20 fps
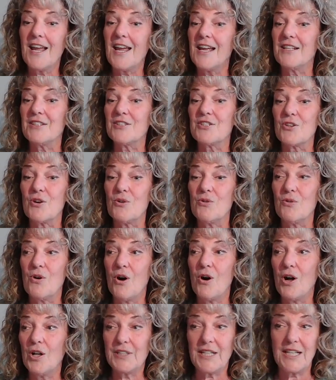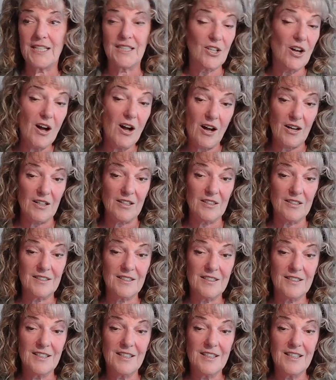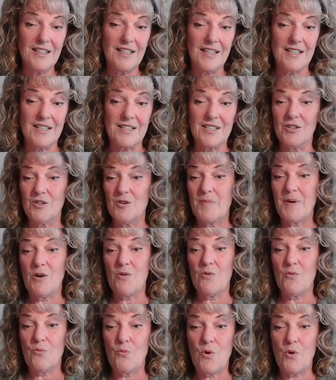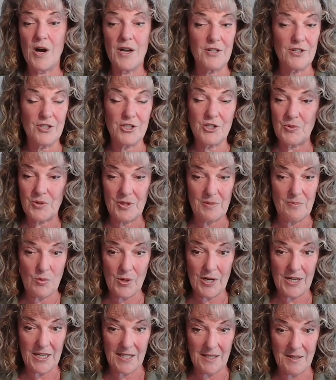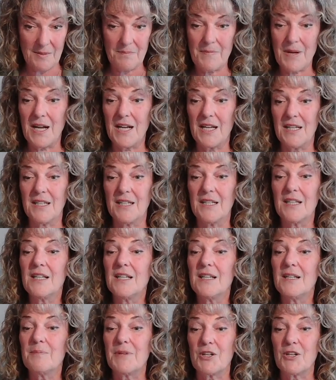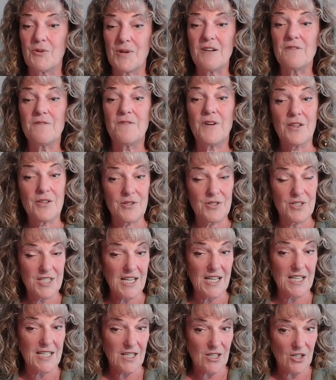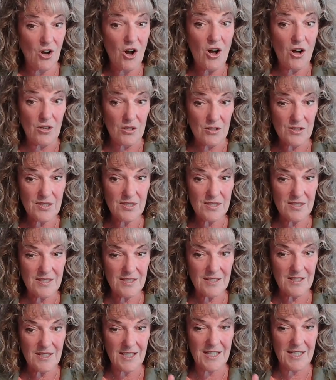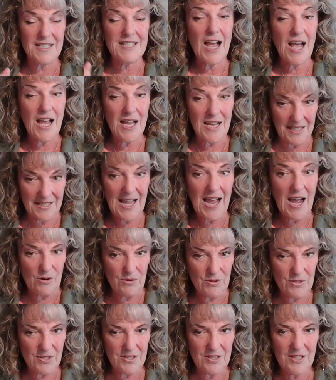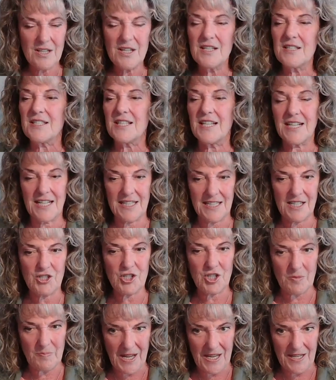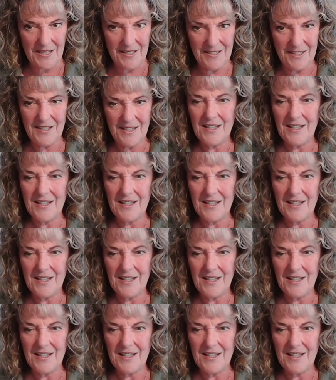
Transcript: And so all night long, until about 1 or 2 in the morning, my grandfather's taking calls in the house, sitting on the edge of the bed.